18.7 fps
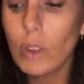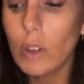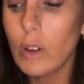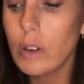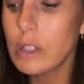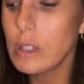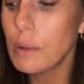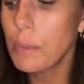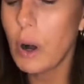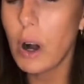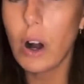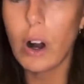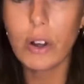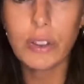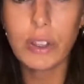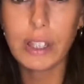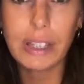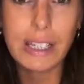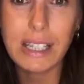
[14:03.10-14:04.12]
in the
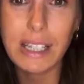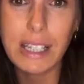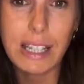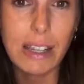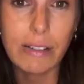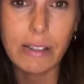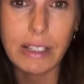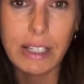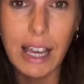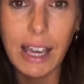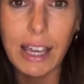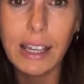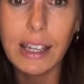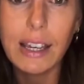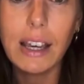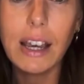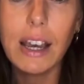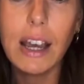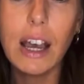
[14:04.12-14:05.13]
bath and they didn't
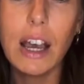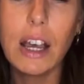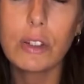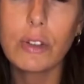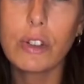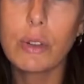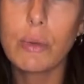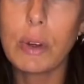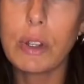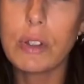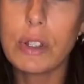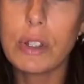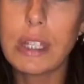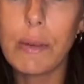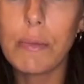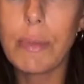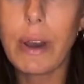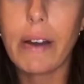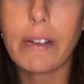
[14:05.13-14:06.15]
irritate. So obviously when your
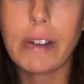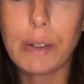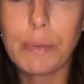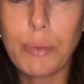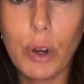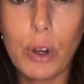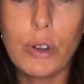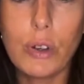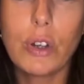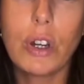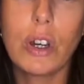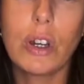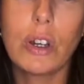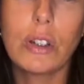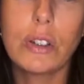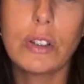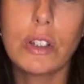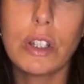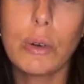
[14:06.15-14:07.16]
skin barrier is
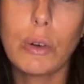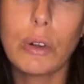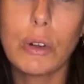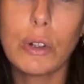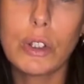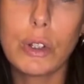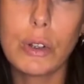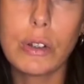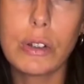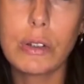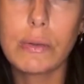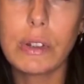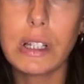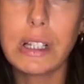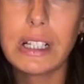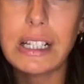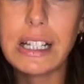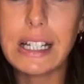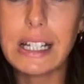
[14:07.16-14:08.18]
broken, you want to do as,
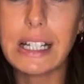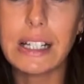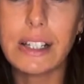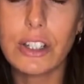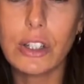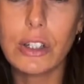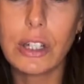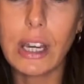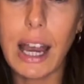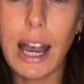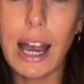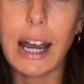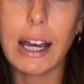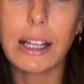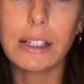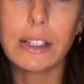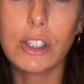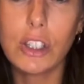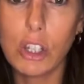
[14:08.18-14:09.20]
as little as you
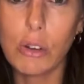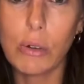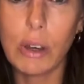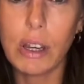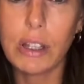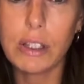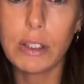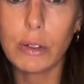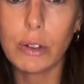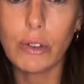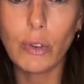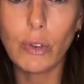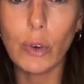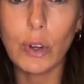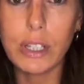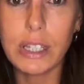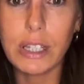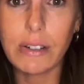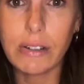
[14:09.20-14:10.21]
can to it to
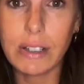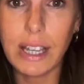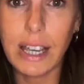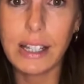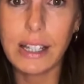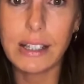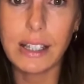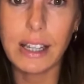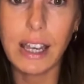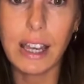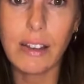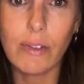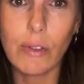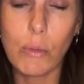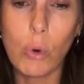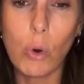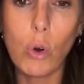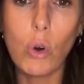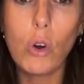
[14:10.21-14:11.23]
avoid irritating it
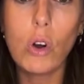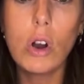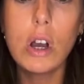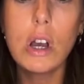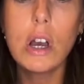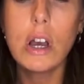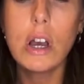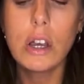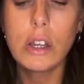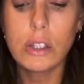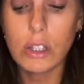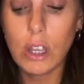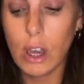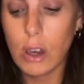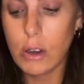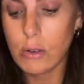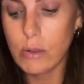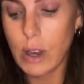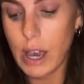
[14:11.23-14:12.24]
even more.
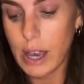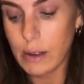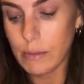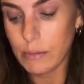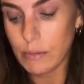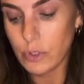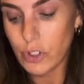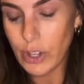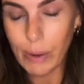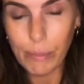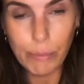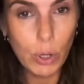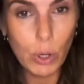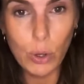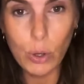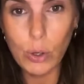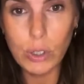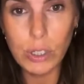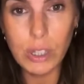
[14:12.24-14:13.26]
So um,
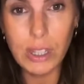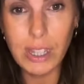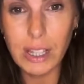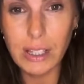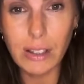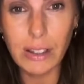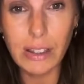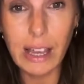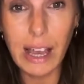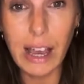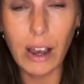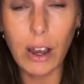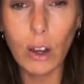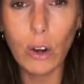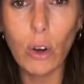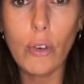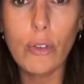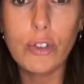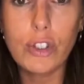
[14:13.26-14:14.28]
shampoos and things like that, a
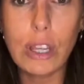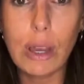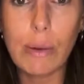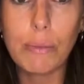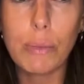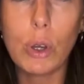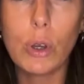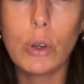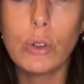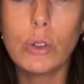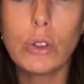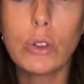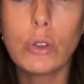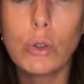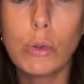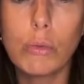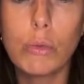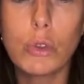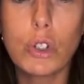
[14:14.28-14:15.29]
lot of shampoos,
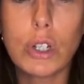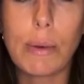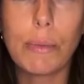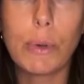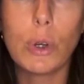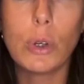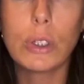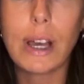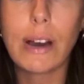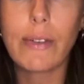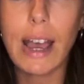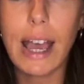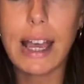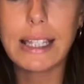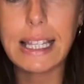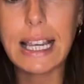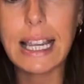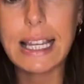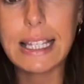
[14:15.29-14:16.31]
normal shampoos have
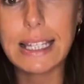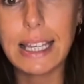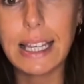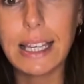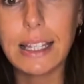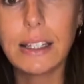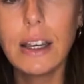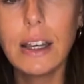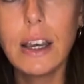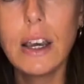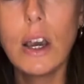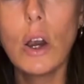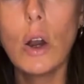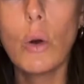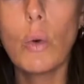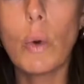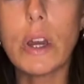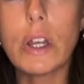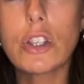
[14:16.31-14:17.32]
SLS in,
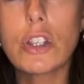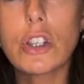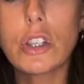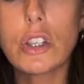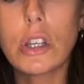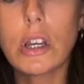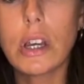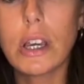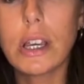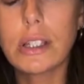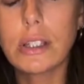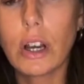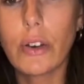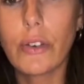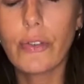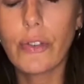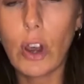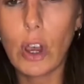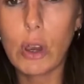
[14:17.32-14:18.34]
which is like
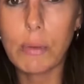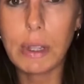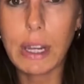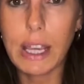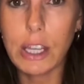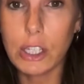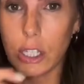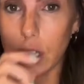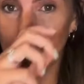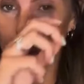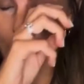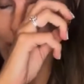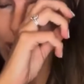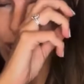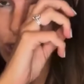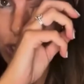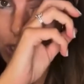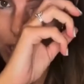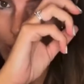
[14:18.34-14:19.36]
a foaming agent that
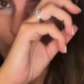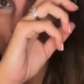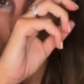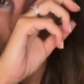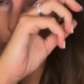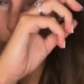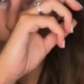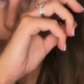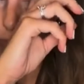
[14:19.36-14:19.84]
makes your shampoo